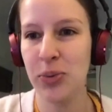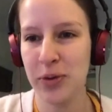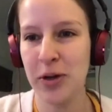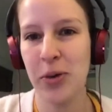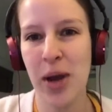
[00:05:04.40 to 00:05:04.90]

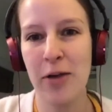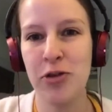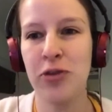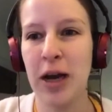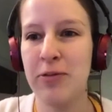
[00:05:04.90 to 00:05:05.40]
we have to
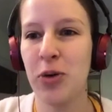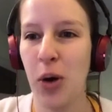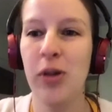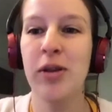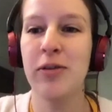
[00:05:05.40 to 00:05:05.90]
fight for
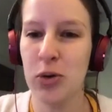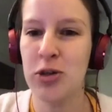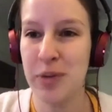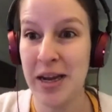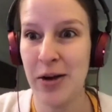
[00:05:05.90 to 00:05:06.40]
all the votes to
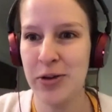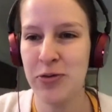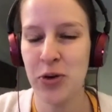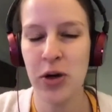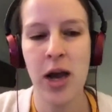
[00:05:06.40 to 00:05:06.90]
be counted
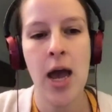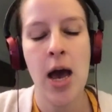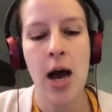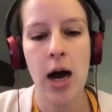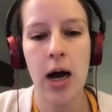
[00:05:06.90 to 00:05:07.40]
for.
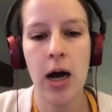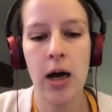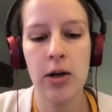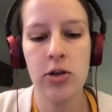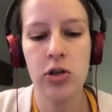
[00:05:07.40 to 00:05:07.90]

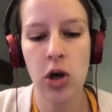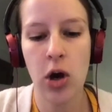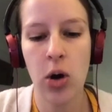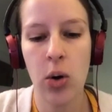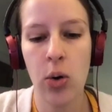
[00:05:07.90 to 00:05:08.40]

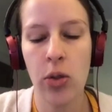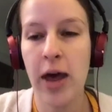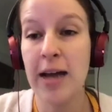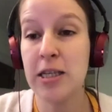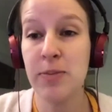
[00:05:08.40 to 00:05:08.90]
So
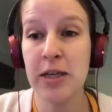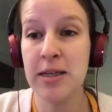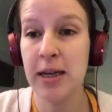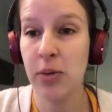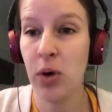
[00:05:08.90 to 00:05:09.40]
that's
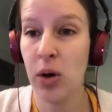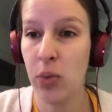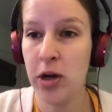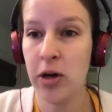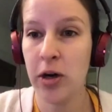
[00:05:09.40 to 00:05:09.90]
basically what
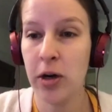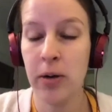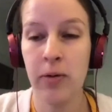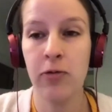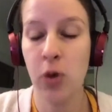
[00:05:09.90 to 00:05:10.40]
we
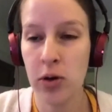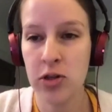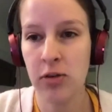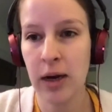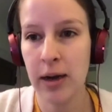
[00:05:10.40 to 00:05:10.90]
are
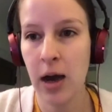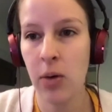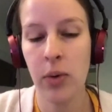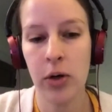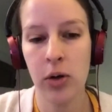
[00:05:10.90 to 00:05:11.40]
focusing right now. We
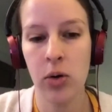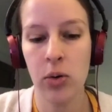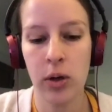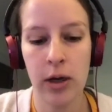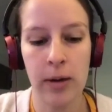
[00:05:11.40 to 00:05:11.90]
want to
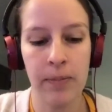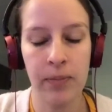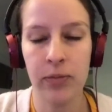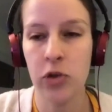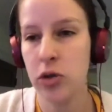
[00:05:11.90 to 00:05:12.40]
go
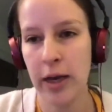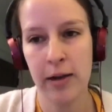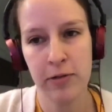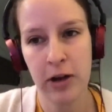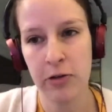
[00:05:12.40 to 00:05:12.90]
today
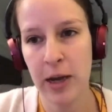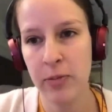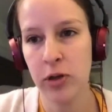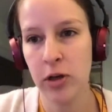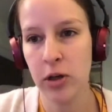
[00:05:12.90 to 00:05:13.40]
at 5 p.m.
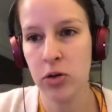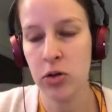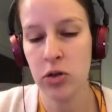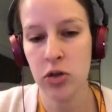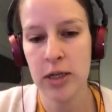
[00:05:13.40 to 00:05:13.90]
We're going to go to the
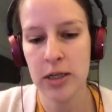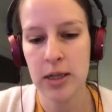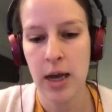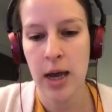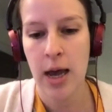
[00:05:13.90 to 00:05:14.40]
streets,
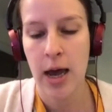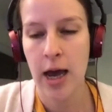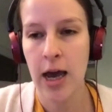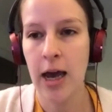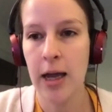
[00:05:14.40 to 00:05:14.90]

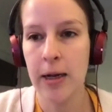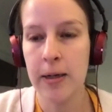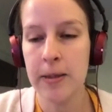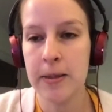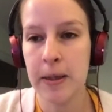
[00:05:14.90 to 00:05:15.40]

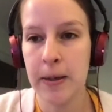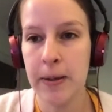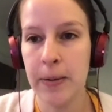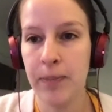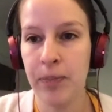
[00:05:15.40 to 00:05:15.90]
and
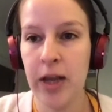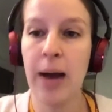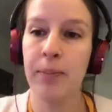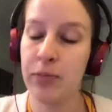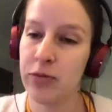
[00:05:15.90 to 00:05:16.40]
yeah,
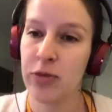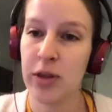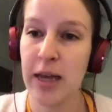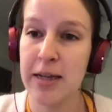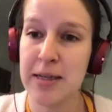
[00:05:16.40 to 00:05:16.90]

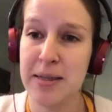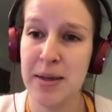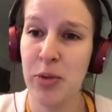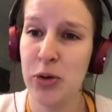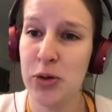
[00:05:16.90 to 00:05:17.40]
that's the
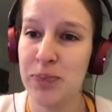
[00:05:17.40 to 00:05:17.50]
mood.